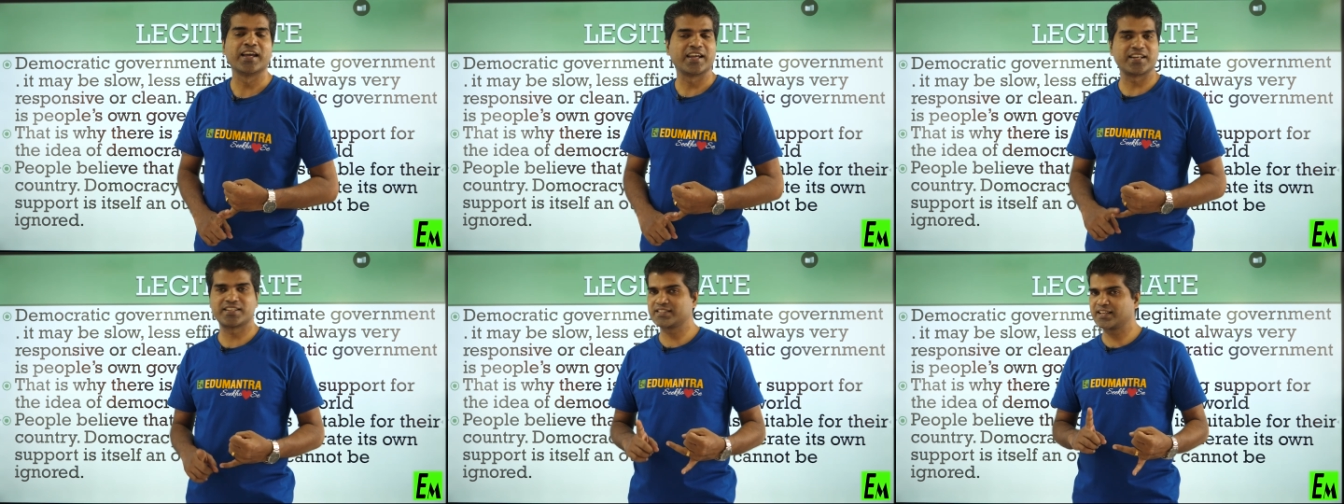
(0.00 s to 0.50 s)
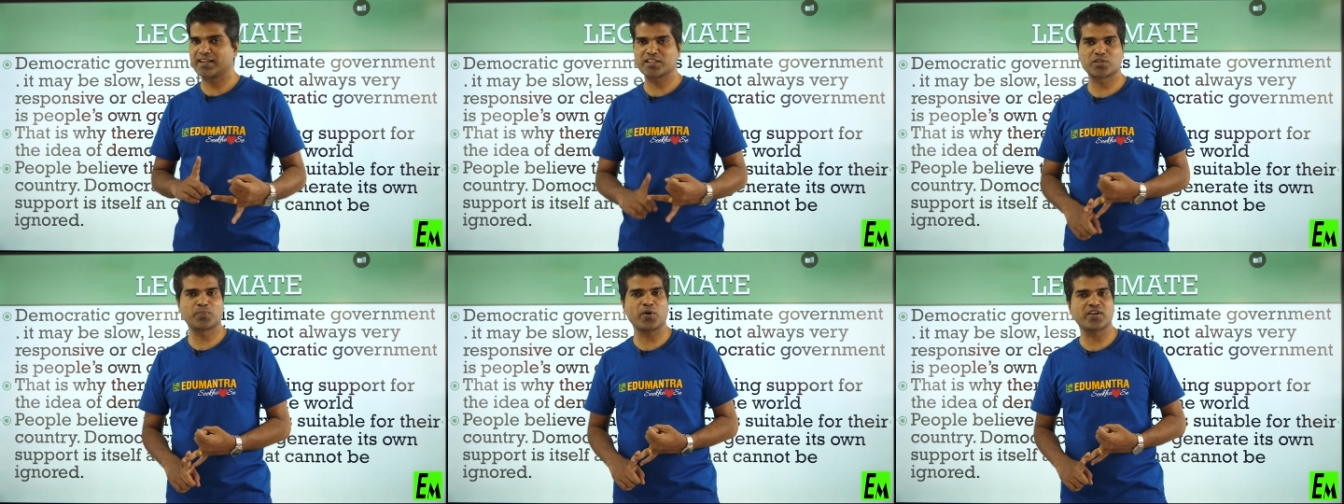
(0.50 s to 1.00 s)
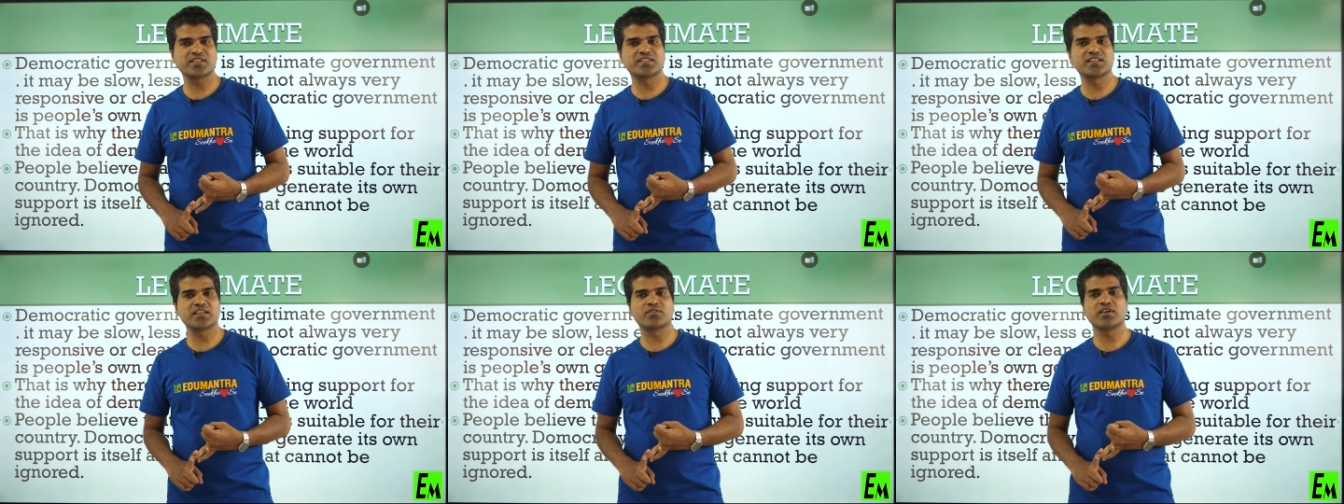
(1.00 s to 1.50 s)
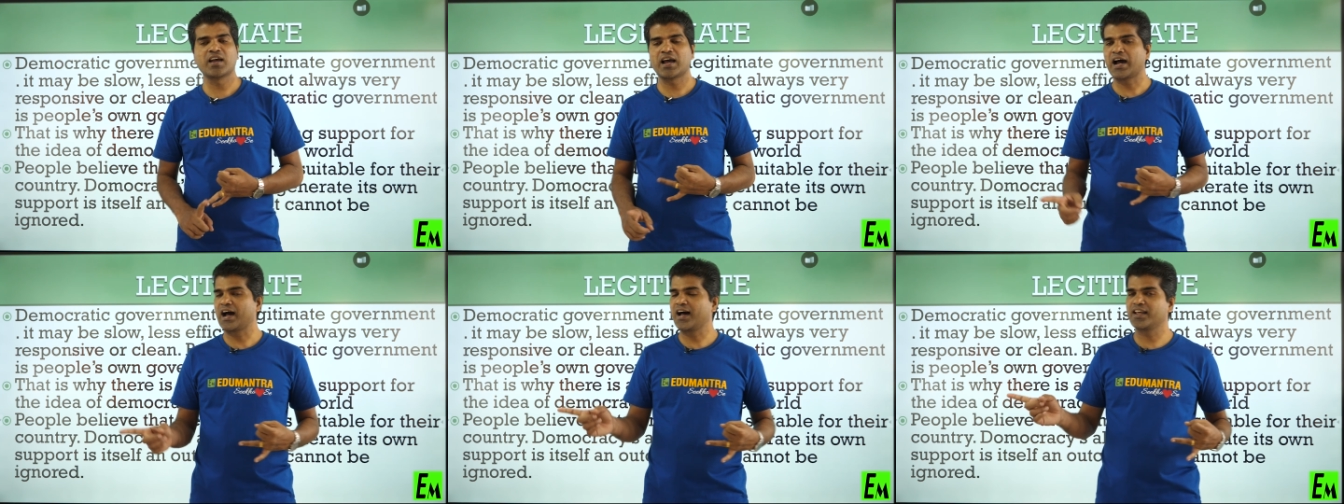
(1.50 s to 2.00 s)
it is a responsive
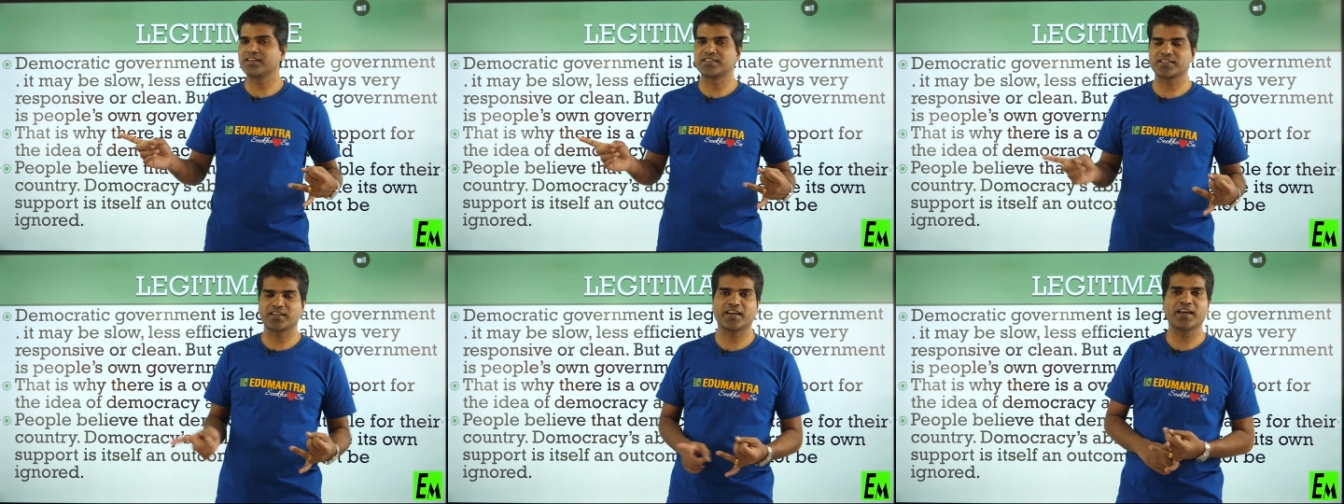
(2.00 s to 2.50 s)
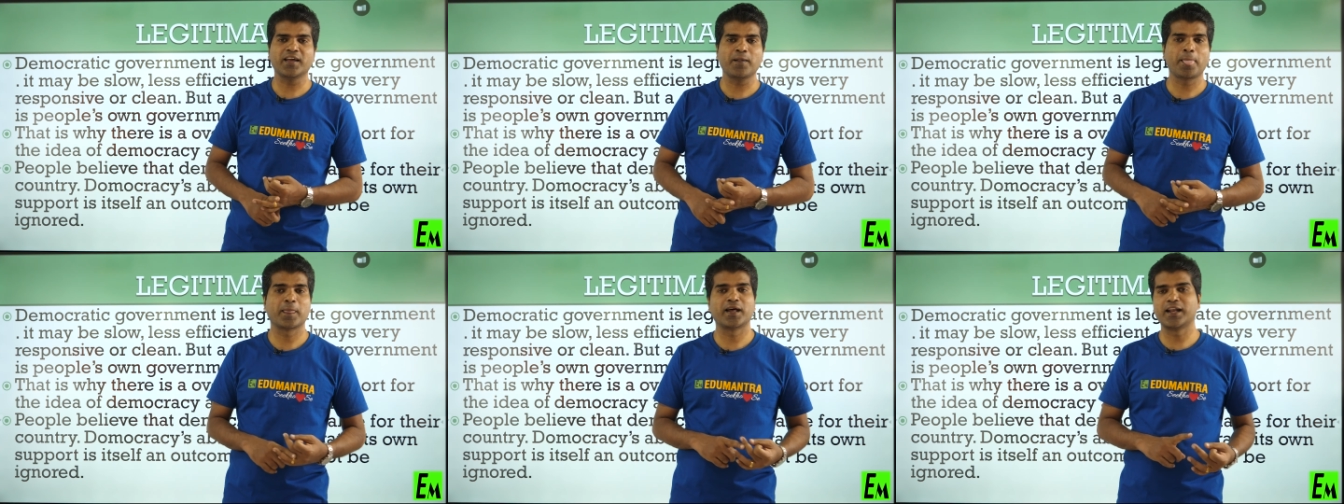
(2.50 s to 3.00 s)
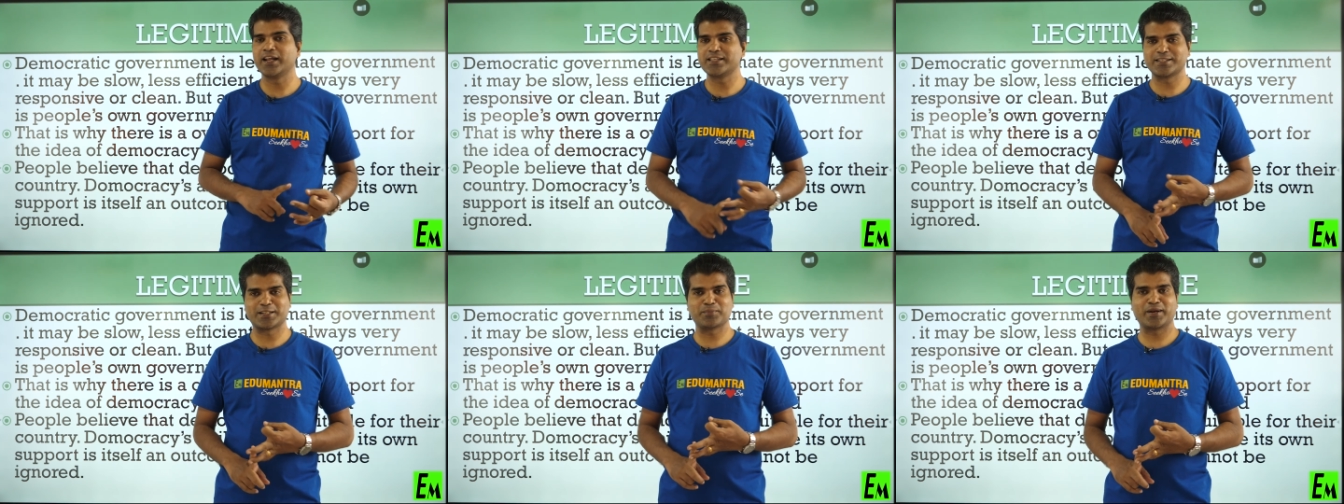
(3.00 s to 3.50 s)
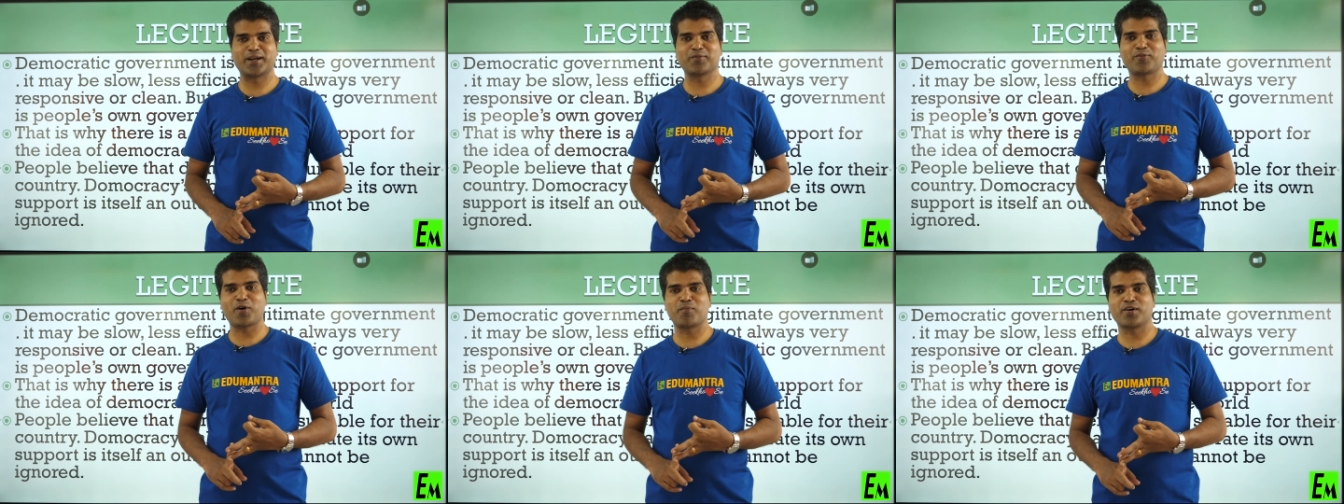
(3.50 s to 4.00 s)
and a
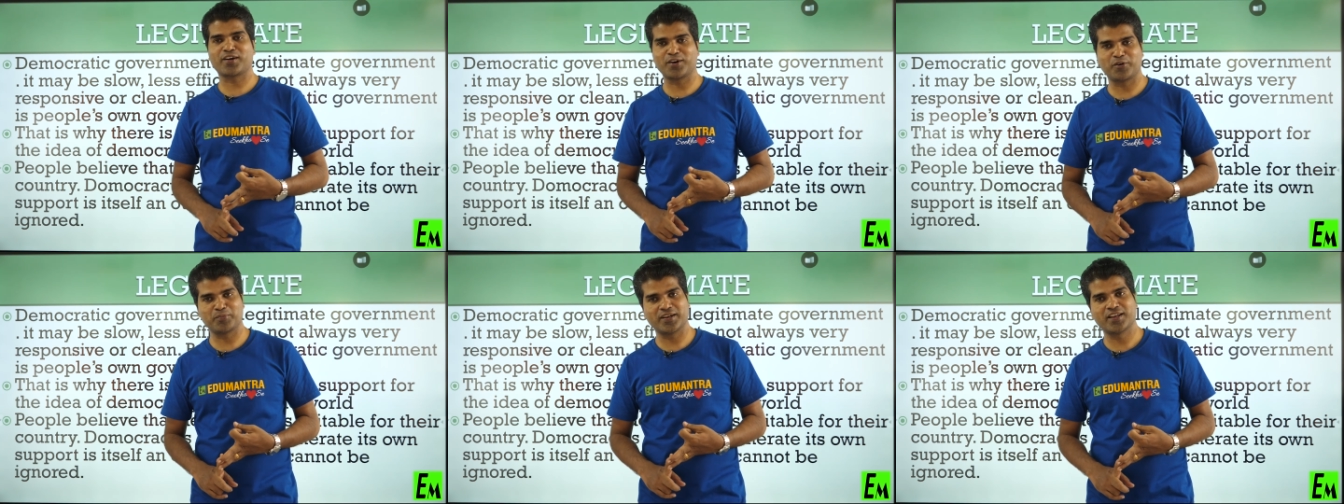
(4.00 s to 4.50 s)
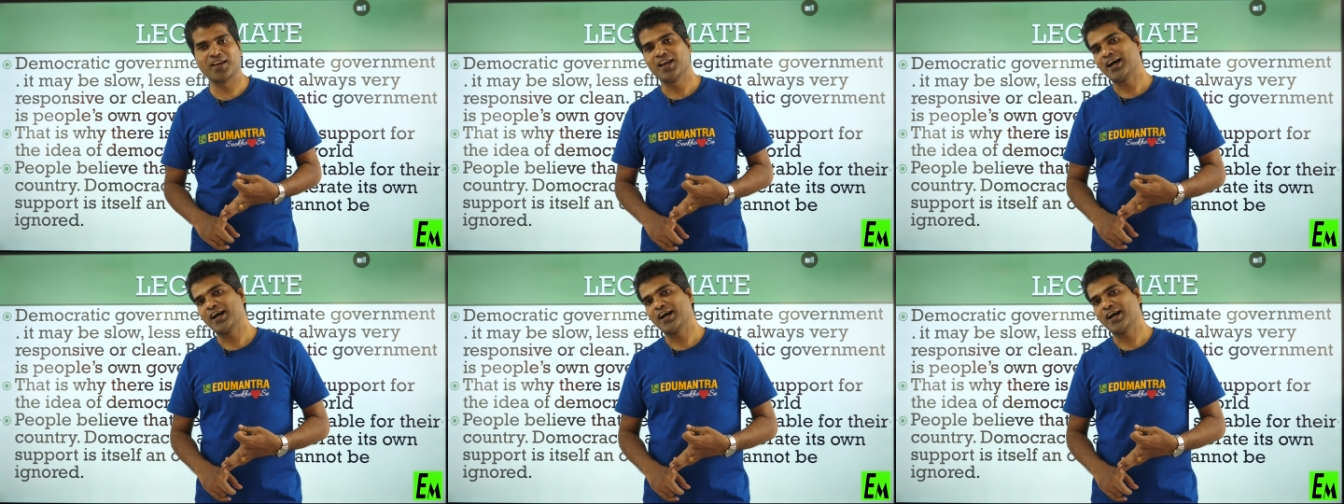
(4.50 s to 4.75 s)
legitimate form of government.